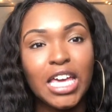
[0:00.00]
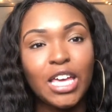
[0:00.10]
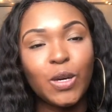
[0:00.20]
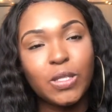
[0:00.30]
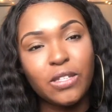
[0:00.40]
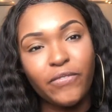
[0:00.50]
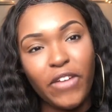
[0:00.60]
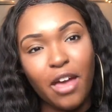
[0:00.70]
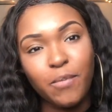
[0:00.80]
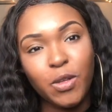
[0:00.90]
He goes to
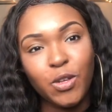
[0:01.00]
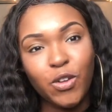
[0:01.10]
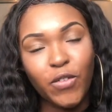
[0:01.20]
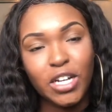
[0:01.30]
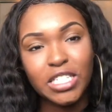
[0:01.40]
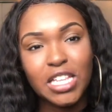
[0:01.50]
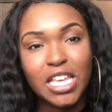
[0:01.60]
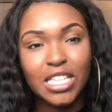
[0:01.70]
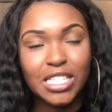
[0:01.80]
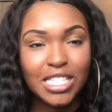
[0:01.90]
FAMU
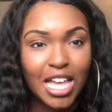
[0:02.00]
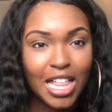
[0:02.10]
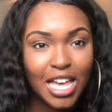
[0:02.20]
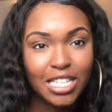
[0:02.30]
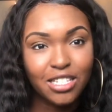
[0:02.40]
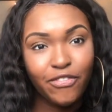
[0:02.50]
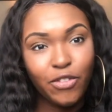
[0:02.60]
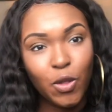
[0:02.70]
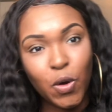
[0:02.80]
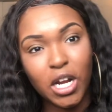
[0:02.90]
University, lives in Tallahassee,
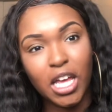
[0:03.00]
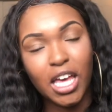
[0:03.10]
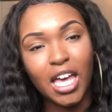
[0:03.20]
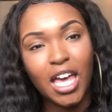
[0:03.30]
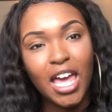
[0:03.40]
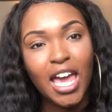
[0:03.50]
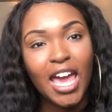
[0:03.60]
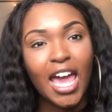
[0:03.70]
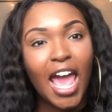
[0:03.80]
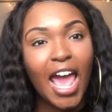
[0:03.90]
Florida,
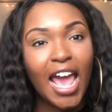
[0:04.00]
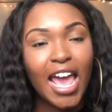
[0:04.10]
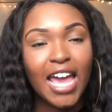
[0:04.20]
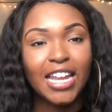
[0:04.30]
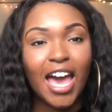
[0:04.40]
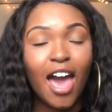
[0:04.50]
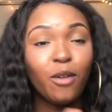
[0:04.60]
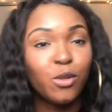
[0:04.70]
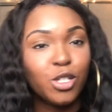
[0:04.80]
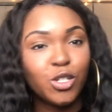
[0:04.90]
and I
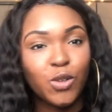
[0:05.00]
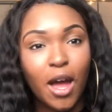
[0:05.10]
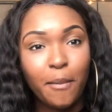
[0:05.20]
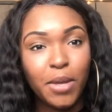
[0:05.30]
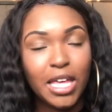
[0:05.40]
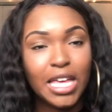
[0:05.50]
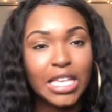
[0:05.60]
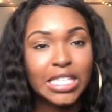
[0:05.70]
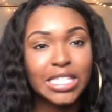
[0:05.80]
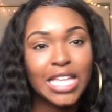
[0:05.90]
will drop his
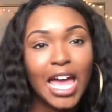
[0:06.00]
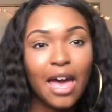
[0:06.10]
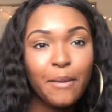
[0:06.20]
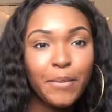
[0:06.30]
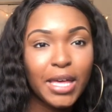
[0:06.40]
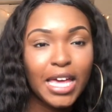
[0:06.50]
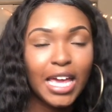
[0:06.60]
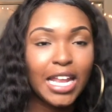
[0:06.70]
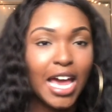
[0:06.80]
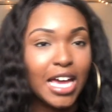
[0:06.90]
Snap
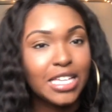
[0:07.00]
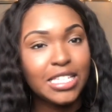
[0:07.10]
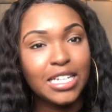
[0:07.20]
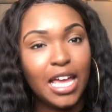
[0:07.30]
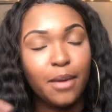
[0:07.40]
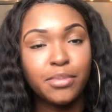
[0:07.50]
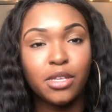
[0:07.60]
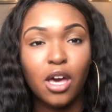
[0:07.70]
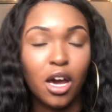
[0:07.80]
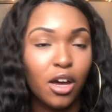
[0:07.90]
and IG name so
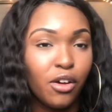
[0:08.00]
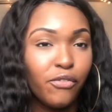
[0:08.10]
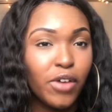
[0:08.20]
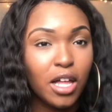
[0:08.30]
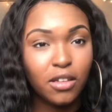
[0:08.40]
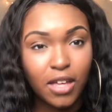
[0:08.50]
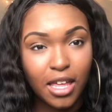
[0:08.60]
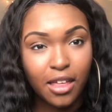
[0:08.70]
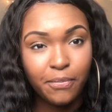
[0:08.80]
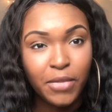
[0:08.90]
y'all can go follow
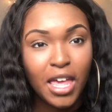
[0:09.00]
him.